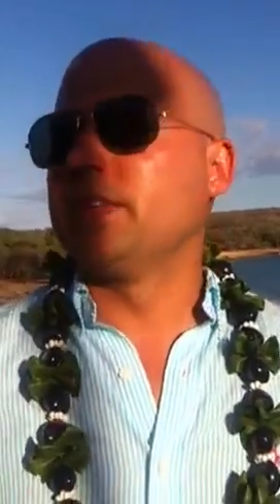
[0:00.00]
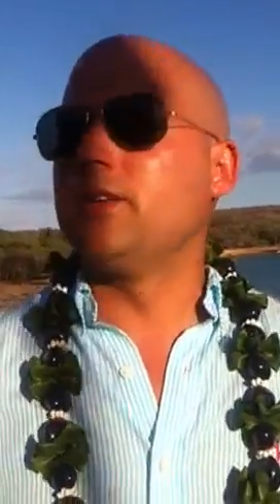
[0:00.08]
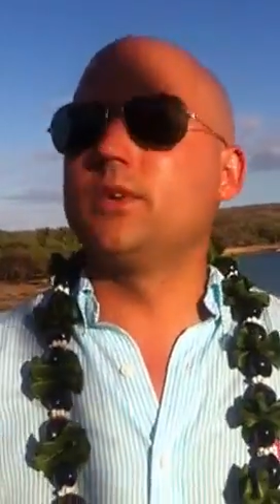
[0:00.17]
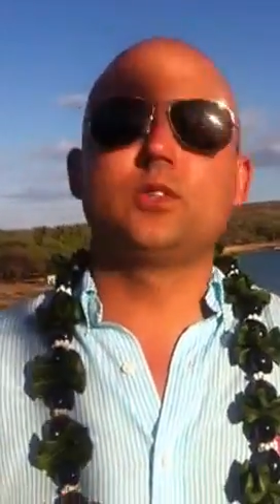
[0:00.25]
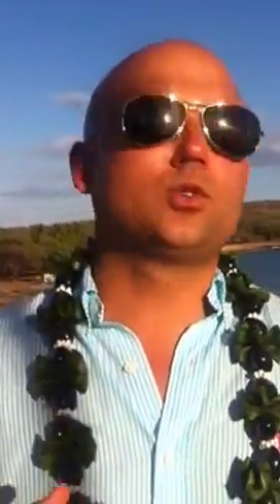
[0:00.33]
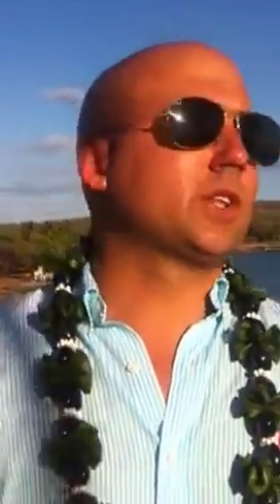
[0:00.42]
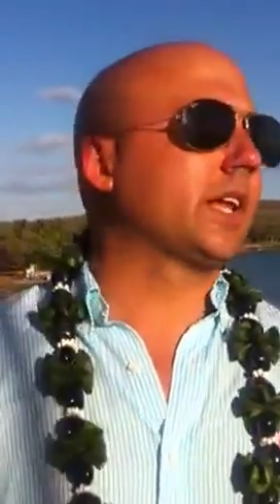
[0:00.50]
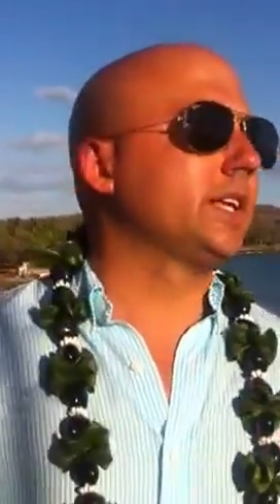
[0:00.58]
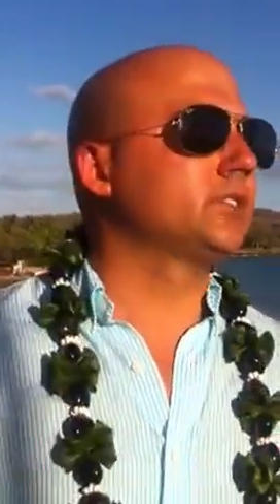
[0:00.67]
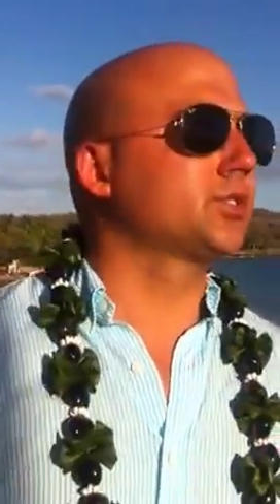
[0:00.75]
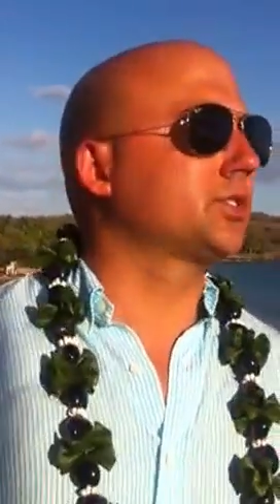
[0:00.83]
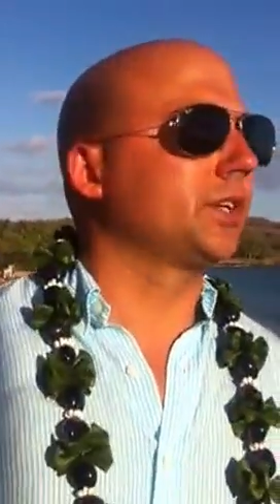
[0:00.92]
Even if you're not
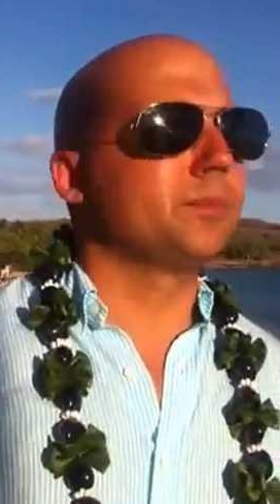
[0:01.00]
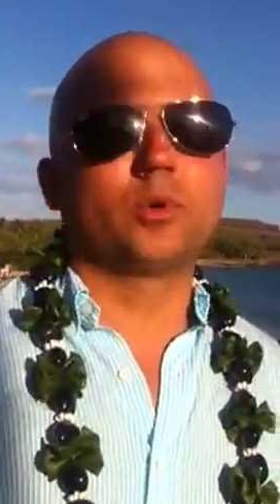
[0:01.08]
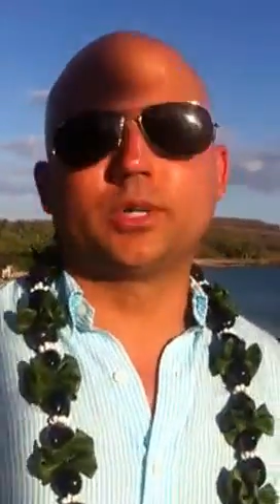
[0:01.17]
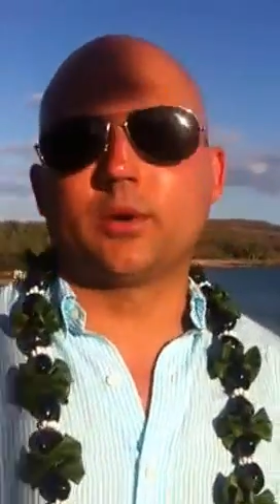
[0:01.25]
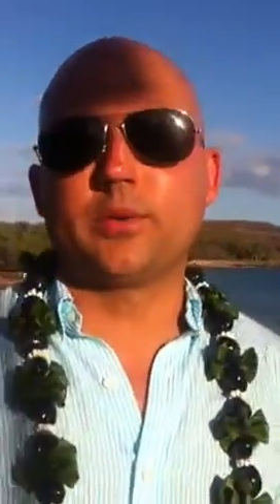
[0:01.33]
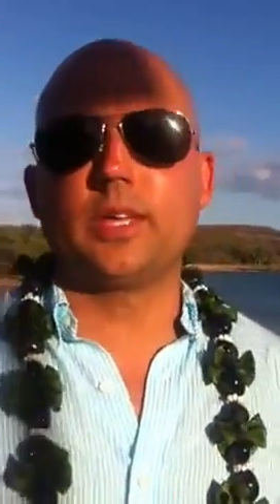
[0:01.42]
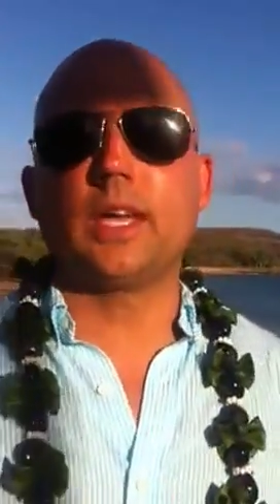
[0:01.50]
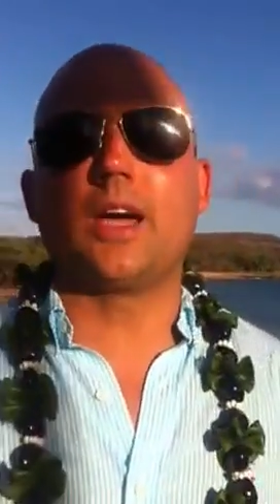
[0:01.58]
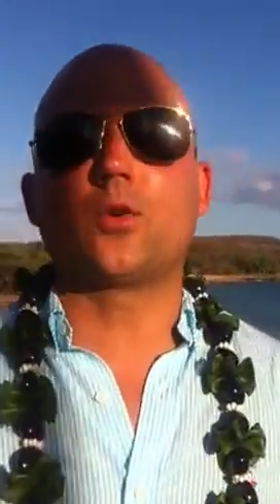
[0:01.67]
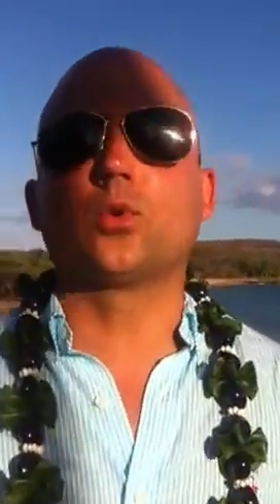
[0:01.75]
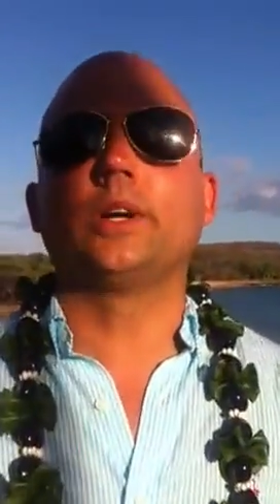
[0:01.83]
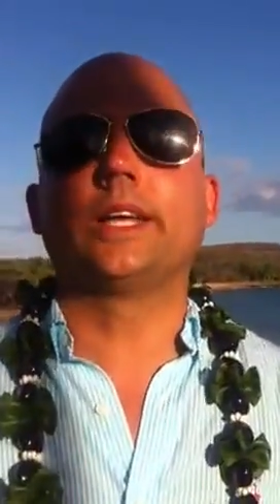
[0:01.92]
interested in Mona'i,
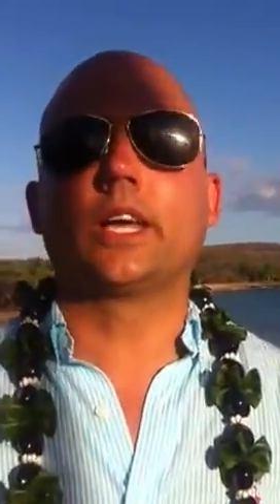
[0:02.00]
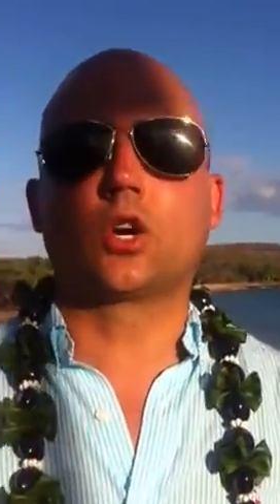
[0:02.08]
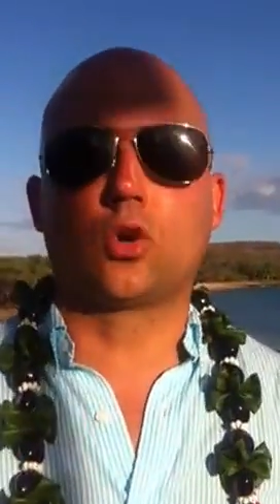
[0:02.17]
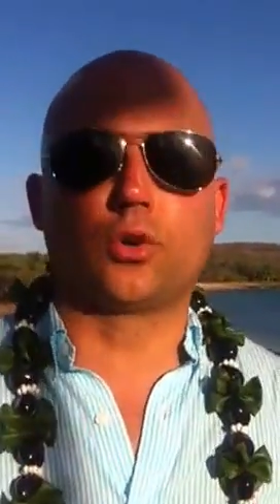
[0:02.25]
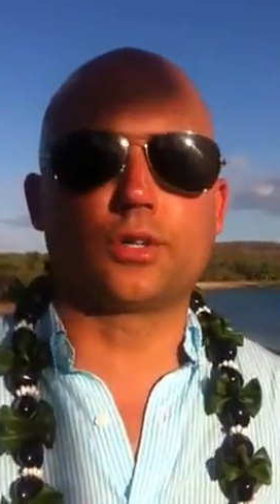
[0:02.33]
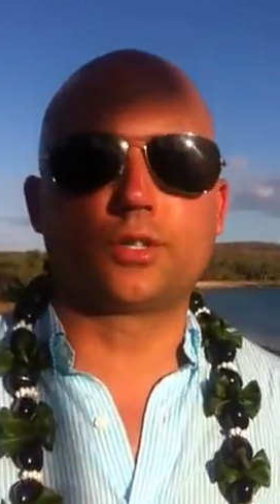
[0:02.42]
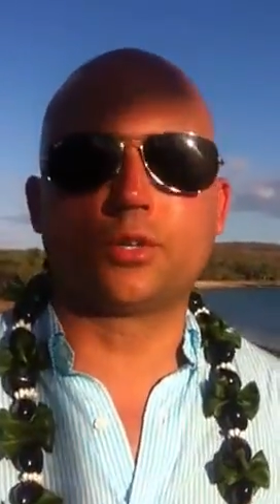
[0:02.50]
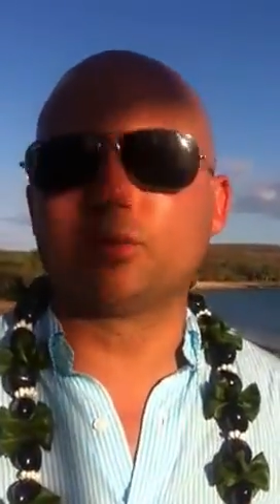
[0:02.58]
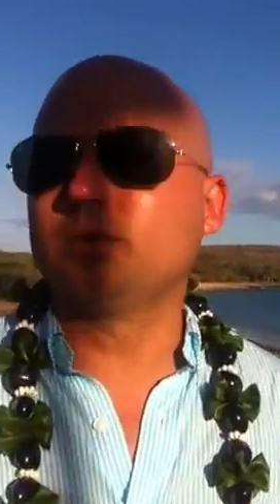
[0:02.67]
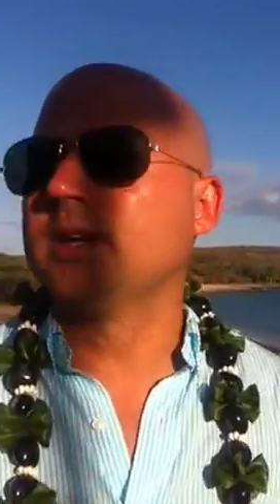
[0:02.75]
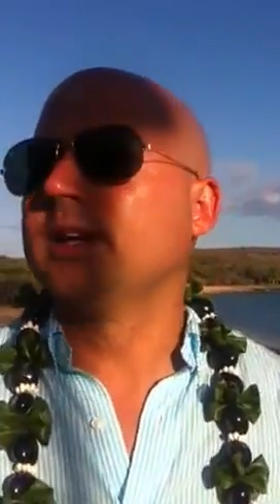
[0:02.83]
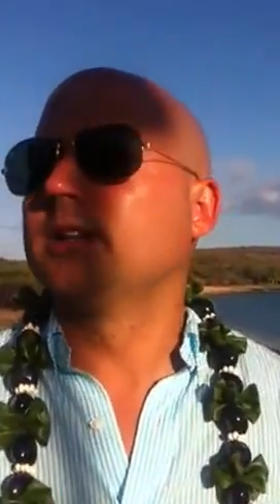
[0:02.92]
I really encourage
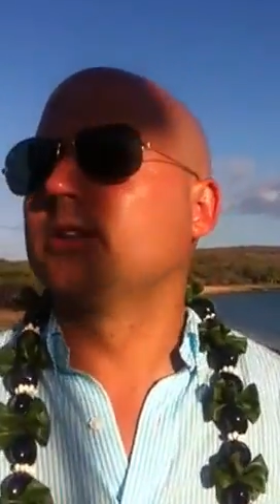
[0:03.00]
you